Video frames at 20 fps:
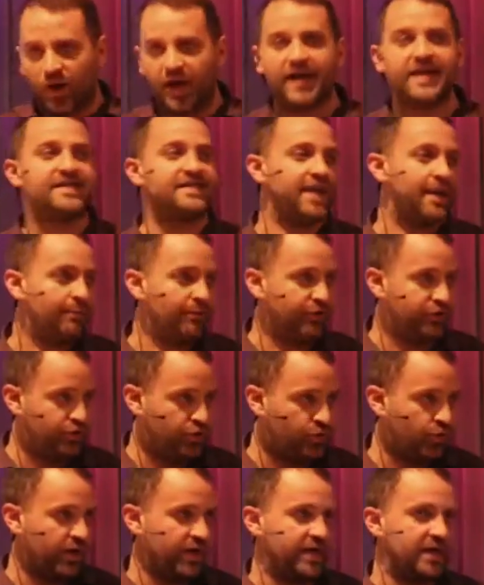why he's able to
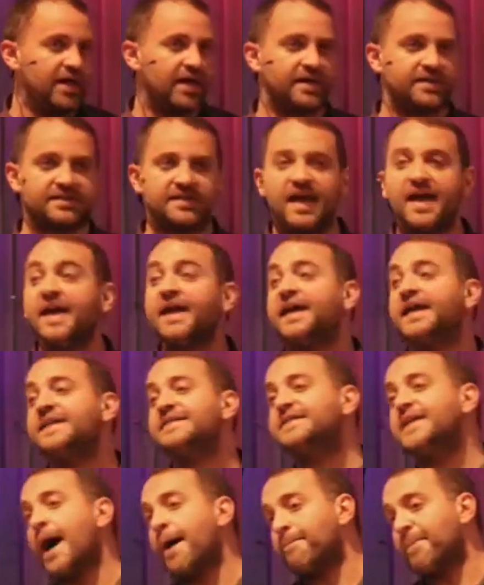do what he does.
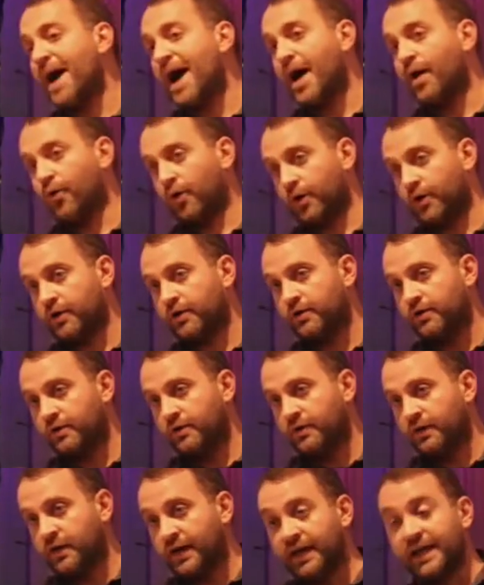He's got power.
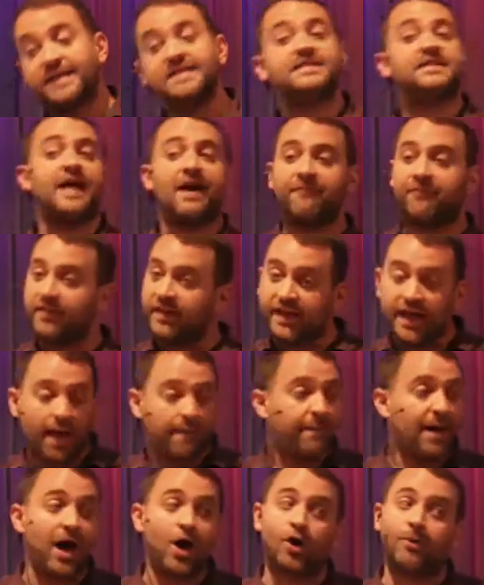He's definitely
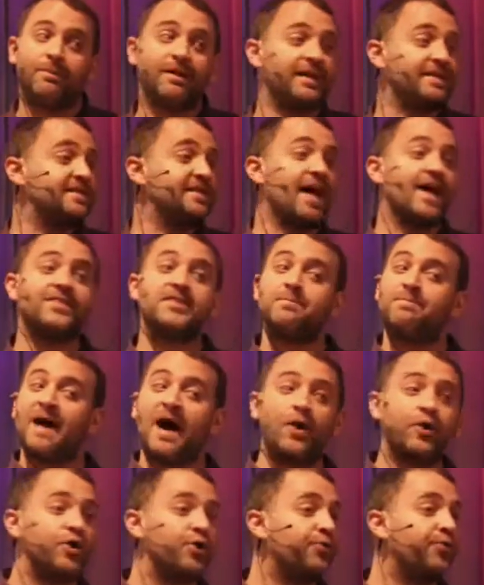got power, but it's not the
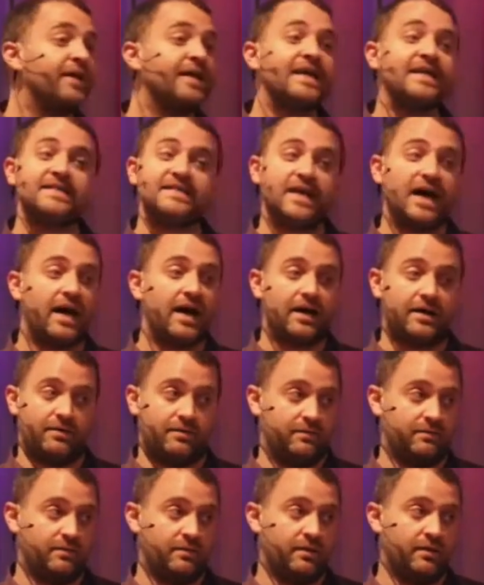power you think he's got.
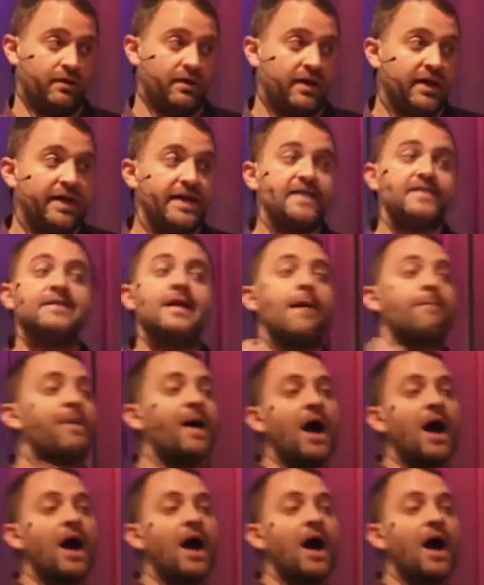He's got